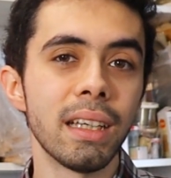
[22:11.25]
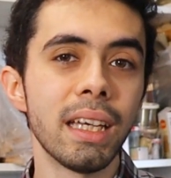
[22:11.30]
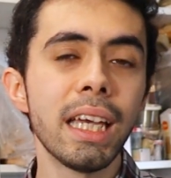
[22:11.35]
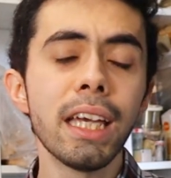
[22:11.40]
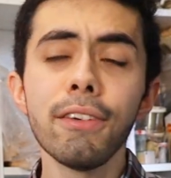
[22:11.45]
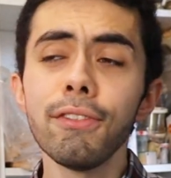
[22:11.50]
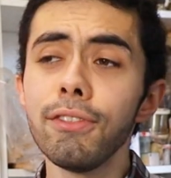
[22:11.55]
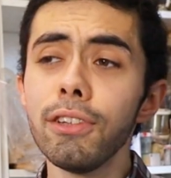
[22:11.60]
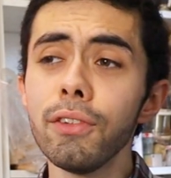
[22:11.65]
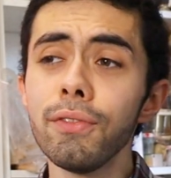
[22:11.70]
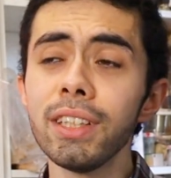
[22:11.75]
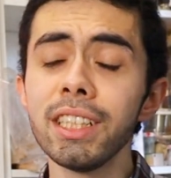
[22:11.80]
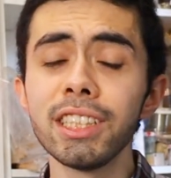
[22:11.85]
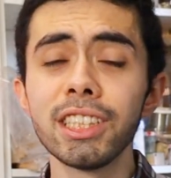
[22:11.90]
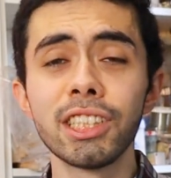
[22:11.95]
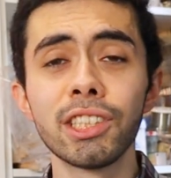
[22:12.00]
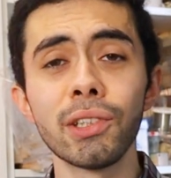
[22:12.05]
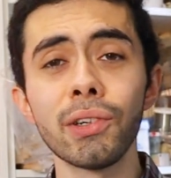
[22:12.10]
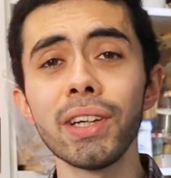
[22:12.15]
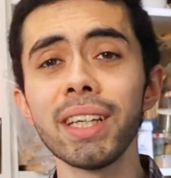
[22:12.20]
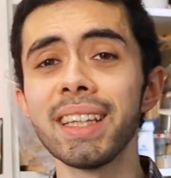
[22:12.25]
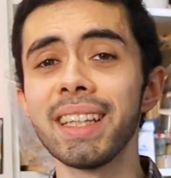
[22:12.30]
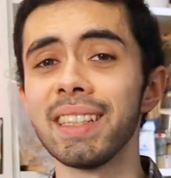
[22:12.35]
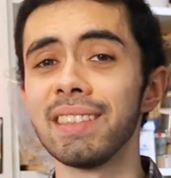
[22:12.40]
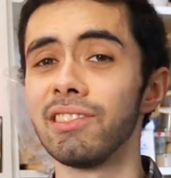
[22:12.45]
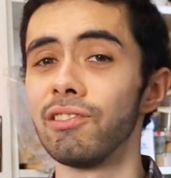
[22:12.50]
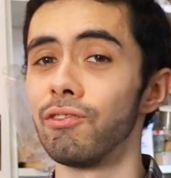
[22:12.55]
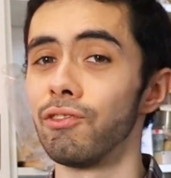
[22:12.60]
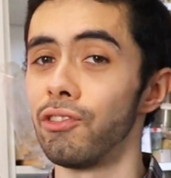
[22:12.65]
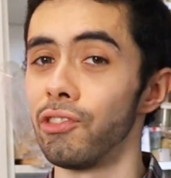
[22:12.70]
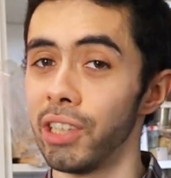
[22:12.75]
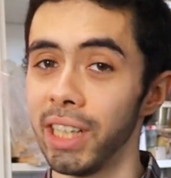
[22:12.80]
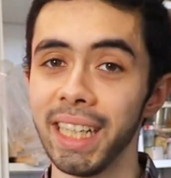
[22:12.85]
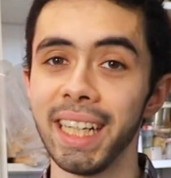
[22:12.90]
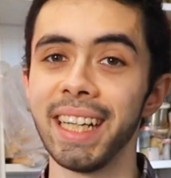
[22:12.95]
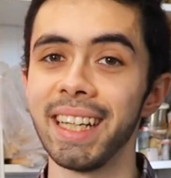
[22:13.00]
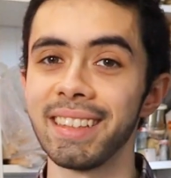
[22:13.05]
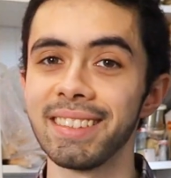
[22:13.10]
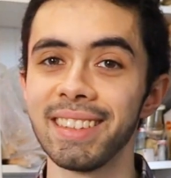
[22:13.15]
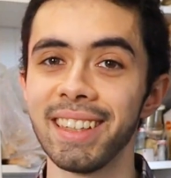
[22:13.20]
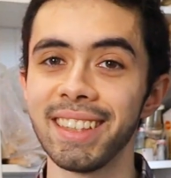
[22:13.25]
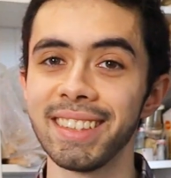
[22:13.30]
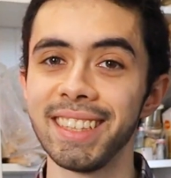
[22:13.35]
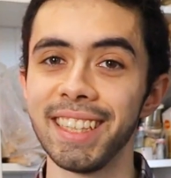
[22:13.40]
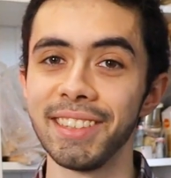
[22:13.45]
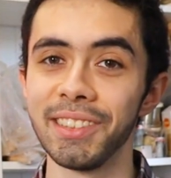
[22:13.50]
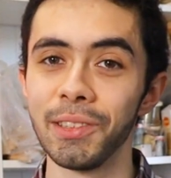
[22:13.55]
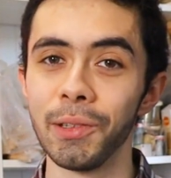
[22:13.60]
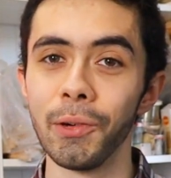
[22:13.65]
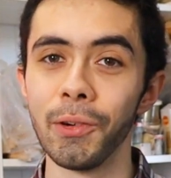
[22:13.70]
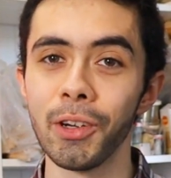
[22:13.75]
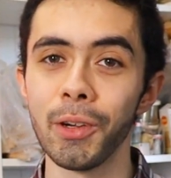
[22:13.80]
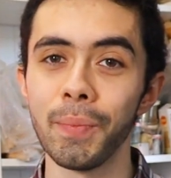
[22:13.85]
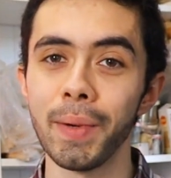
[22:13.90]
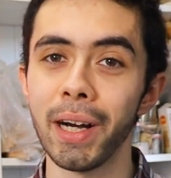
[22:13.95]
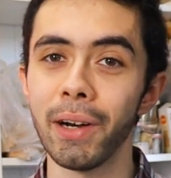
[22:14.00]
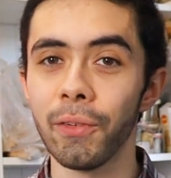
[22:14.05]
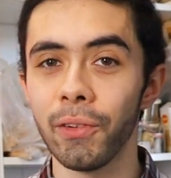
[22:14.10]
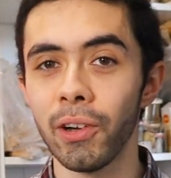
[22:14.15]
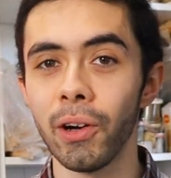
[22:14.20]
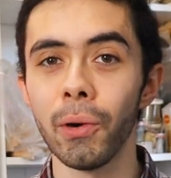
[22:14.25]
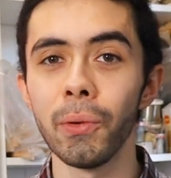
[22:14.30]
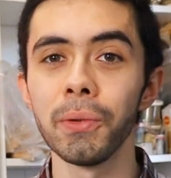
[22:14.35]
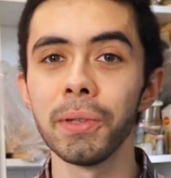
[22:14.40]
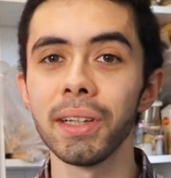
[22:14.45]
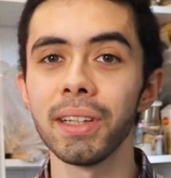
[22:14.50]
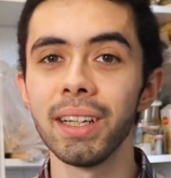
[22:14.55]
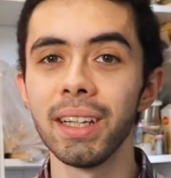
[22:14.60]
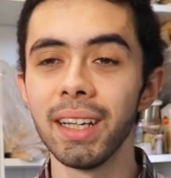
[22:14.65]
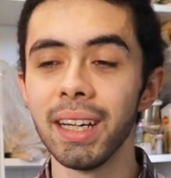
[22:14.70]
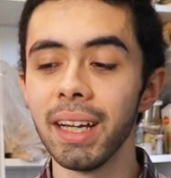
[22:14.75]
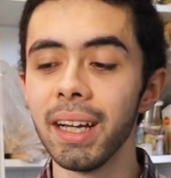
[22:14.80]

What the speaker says: If you've enjoyed this really exciting talk about coal,